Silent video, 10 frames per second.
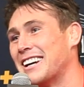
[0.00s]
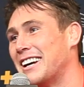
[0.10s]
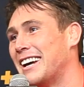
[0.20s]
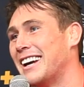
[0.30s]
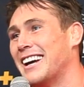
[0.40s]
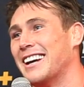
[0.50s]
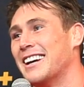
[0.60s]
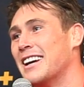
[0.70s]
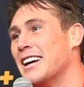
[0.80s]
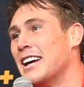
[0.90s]
It
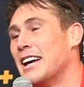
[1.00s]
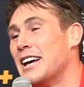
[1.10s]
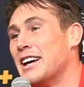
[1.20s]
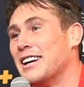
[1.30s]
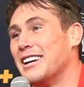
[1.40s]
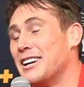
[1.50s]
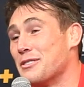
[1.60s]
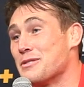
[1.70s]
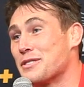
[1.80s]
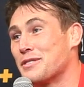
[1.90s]

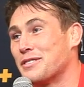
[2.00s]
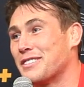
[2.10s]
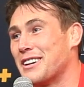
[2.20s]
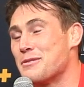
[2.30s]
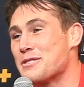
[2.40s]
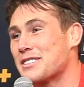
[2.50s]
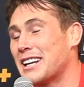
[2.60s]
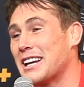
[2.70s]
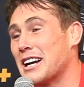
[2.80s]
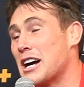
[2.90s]
was
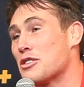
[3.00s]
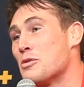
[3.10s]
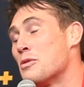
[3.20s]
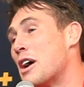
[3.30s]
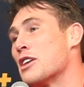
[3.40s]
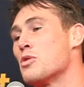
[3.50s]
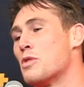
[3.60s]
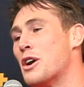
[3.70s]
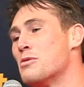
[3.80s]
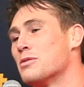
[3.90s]
like, I don't
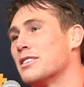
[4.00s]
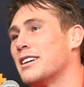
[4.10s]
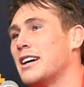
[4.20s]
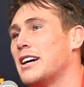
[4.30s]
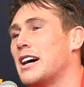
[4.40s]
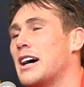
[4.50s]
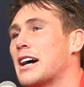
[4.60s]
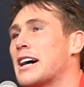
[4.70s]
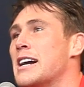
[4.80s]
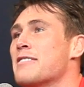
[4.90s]
know. I
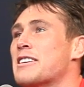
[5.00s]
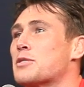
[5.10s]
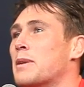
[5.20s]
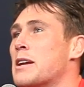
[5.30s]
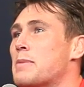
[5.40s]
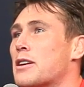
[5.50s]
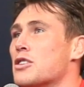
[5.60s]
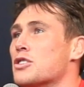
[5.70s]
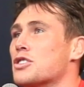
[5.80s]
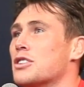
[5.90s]
can't even explain it,
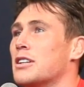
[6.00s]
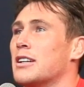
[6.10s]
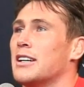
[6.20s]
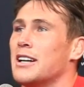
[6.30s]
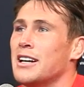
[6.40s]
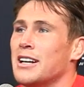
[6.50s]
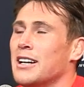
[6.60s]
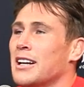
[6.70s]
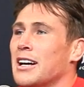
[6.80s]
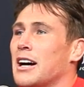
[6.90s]
because
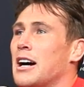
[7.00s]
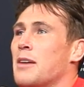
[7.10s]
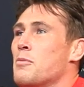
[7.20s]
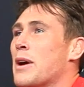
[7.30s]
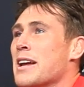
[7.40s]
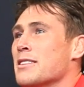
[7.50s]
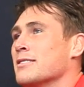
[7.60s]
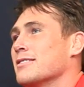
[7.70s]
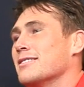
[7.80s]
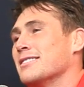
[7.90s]
I'm
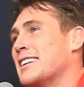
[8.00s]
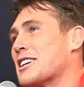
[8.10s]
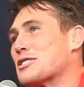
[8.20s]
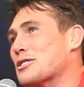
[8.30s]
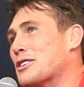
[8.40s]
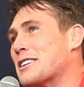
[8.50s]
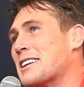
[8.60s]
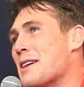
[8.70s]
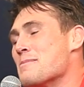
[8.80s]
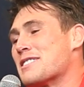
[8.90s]
waiting next door at
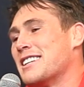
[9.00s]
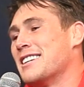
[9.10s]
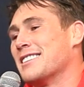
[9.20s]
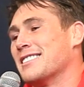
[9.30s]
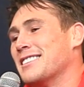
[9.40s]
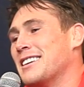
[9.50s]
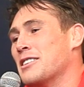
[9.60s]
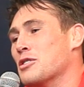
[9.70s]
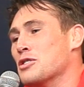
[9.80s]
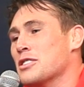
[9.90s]
the embassy
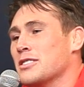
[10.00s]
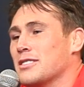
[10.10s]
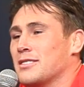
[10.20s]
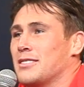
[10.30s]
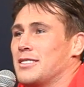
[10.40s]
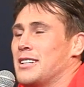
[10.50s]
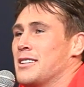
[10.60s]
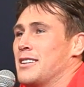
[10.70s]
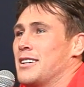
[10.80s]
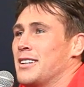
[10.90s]
in London,
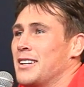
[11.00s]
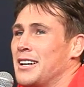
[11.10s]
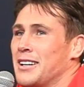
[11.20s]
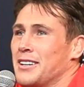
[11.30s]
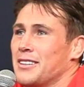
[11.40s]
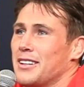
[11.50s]
and